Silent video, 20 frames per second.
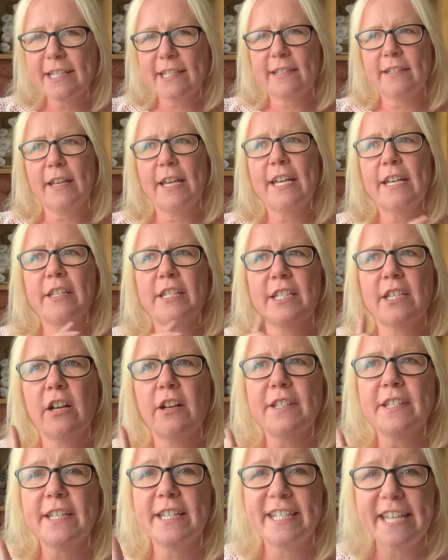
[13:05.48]
it
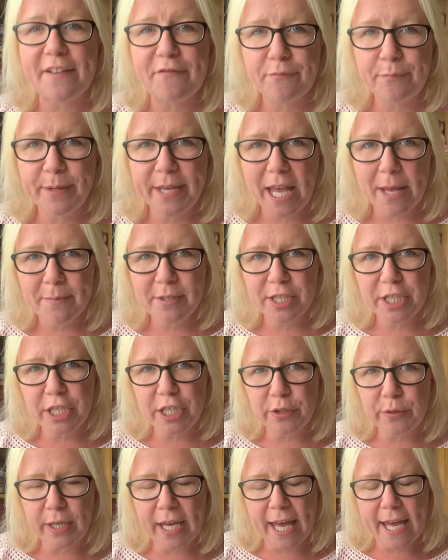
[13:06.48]
starts at 7 p.m. in
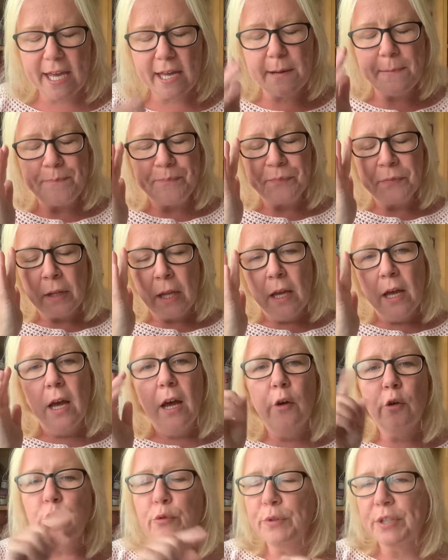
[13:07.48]
the UK.
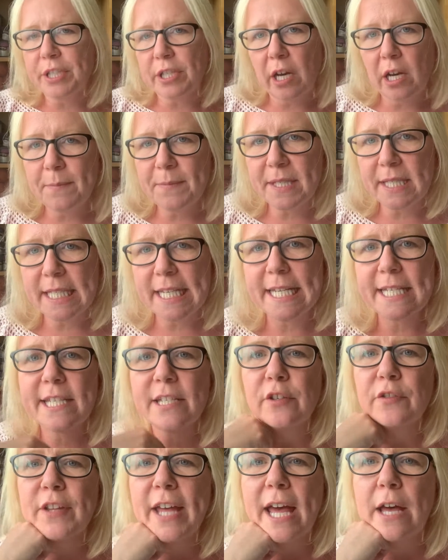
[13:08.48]
All the times are listed
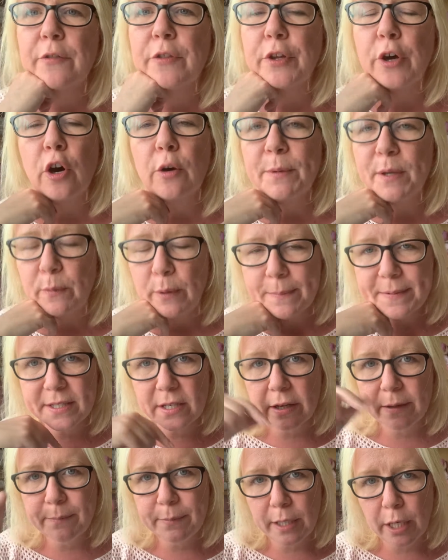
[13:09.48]
on the Hobbii
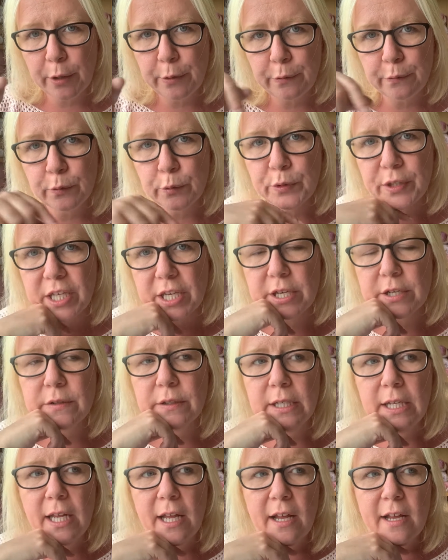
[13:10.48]
website below for you,
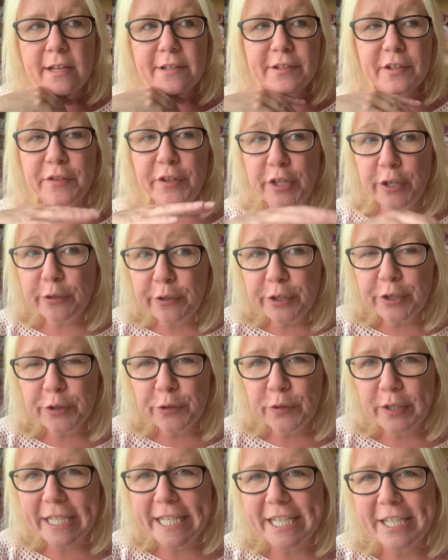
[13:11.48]
so that you can
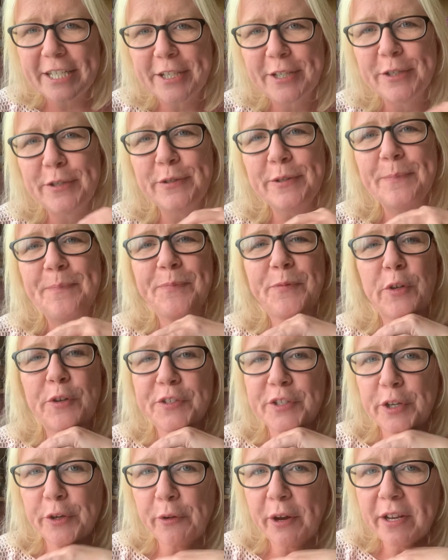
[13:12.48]
join in too. Not
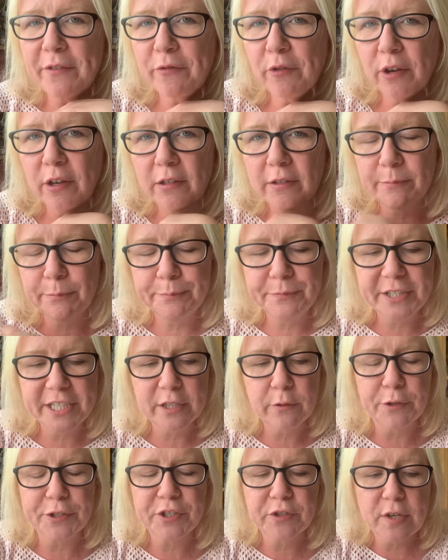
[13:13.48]
so great for our
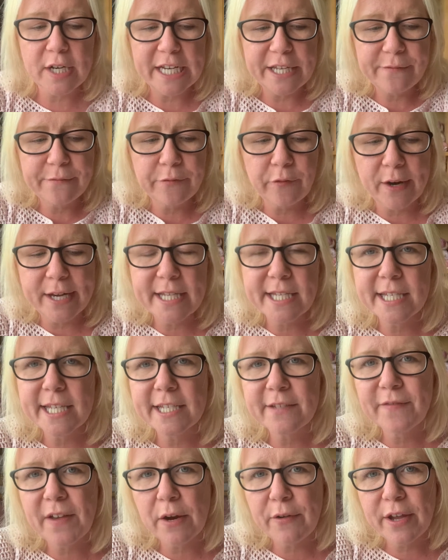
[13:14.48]
dear Australian friends.
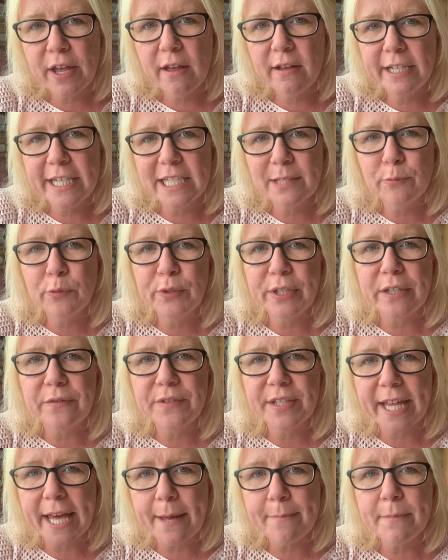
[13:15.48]
It's very early in the morning for
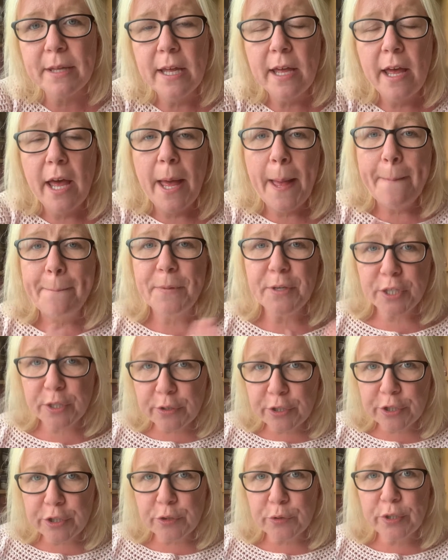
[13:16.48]
them, but you
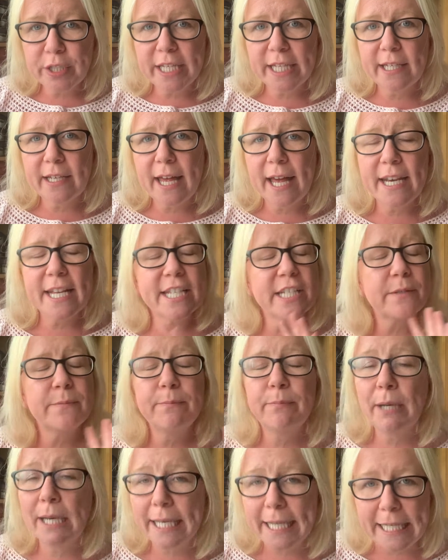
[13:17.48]
can join in, and it's
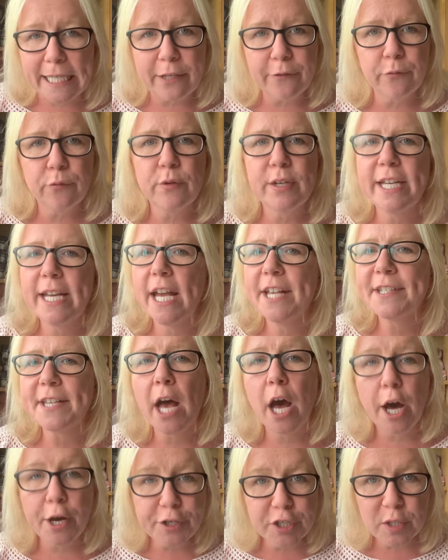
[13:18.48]
completely free. It's
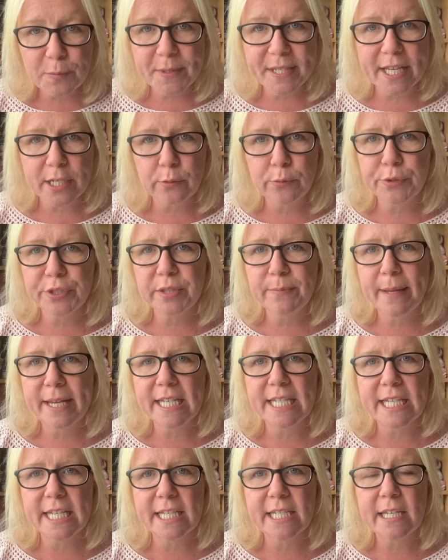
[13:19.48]
100%
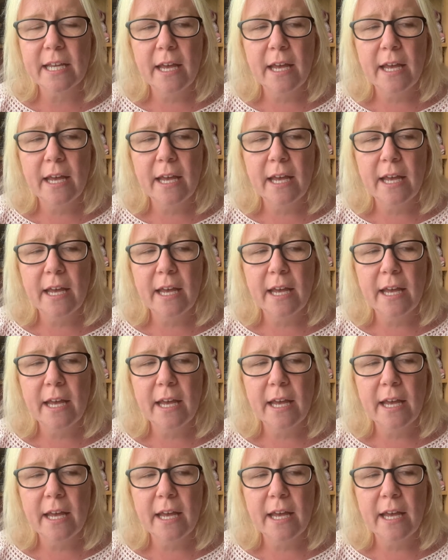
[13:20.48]
automated,